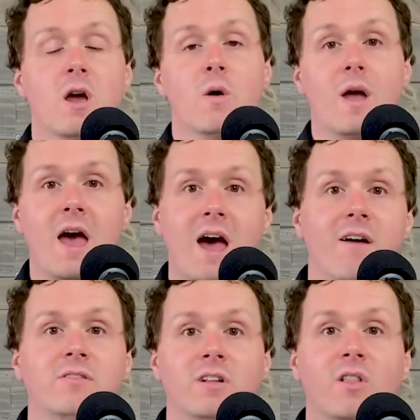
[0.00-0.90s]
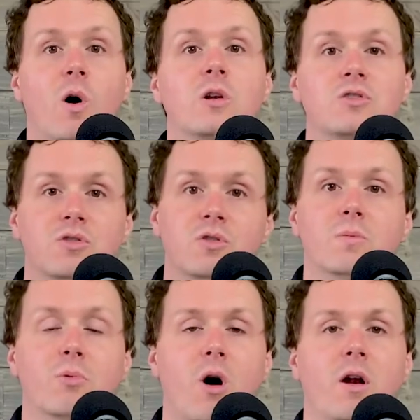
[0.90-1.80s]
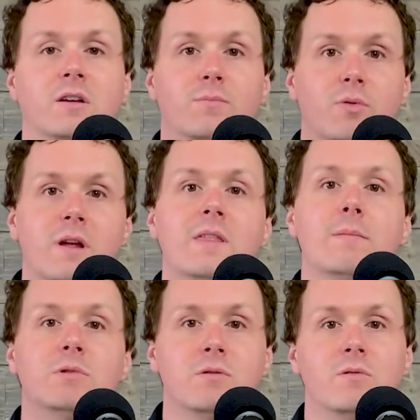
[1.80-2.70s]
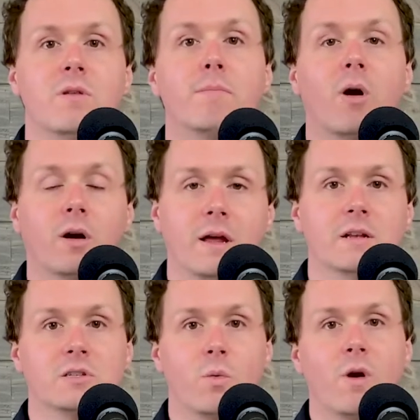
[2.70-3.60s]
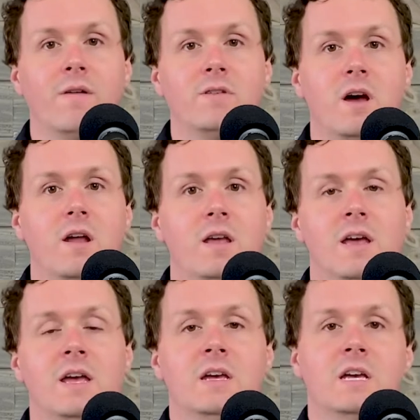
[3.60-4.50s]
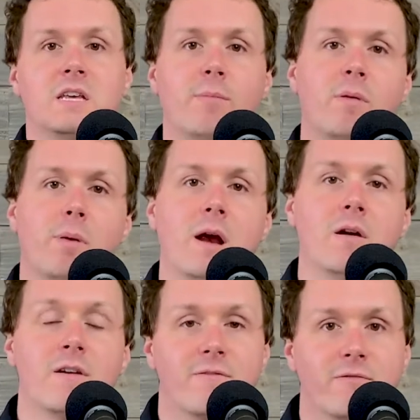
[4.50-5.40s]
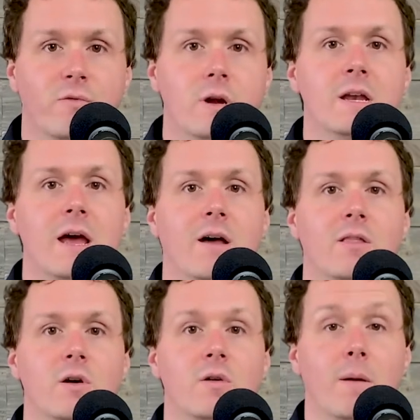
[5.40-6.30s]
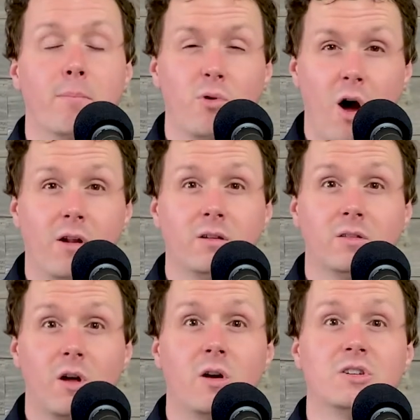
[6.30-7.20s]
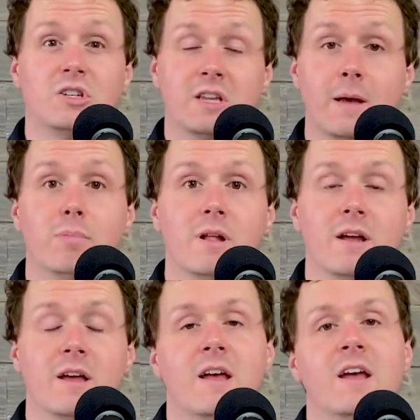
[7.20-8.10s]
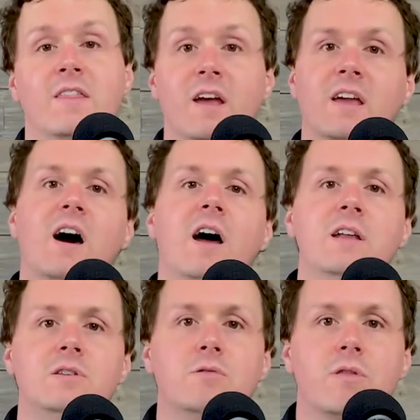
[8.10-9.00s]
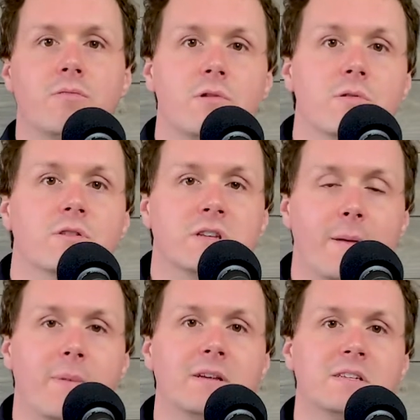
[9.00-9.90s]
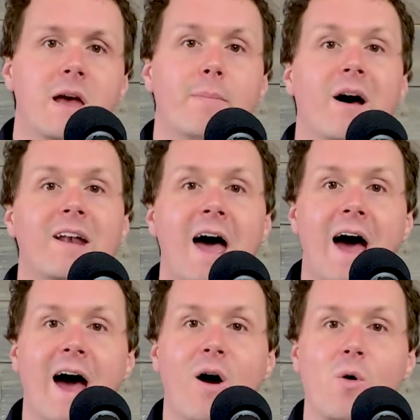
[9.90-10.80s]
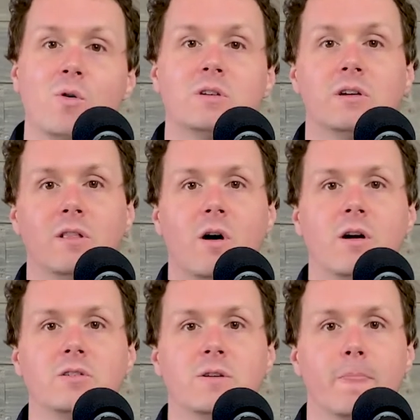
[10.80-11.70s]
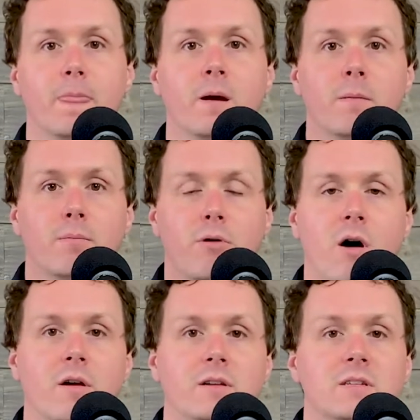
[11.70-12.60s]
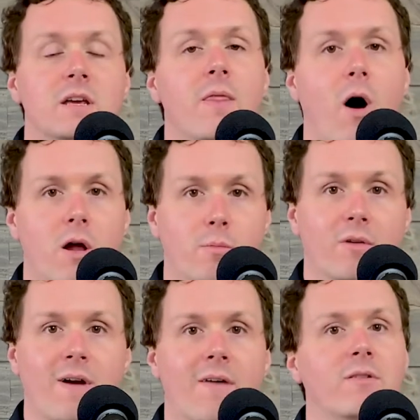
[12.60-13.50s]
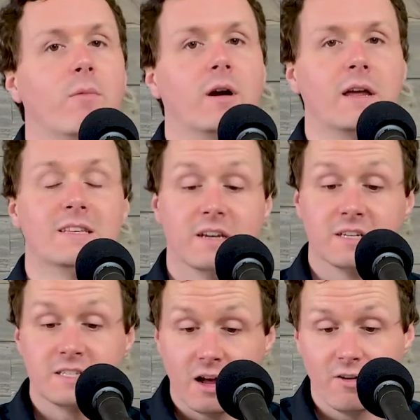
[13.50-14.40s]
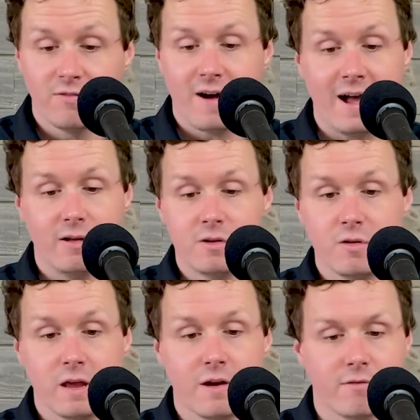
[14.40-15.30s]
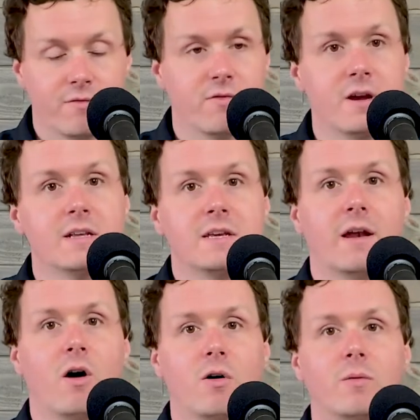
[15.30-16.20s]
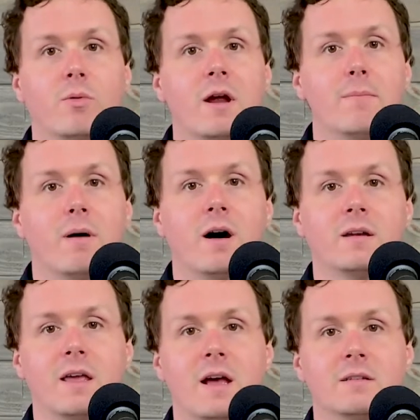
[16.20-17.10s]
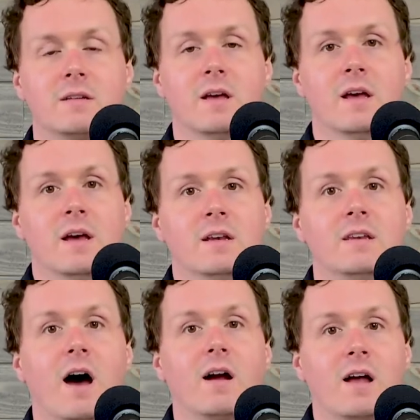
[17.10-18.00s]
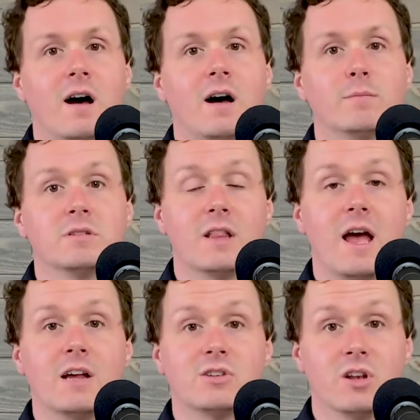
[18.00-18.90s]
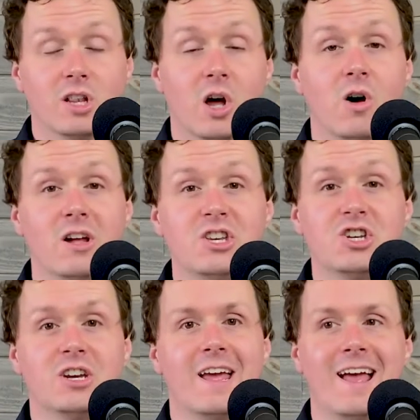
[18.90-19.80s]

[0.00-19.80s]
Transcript: We have to launch new products, bring them to the market. And so what I've done is I prepared a free download, a product launch template that guides you through step by step on how to launch products in the automotive aftermarket. It's an Excel file. You can get it for free. It's at autobrandpodcast.com/launch, LAUNCH,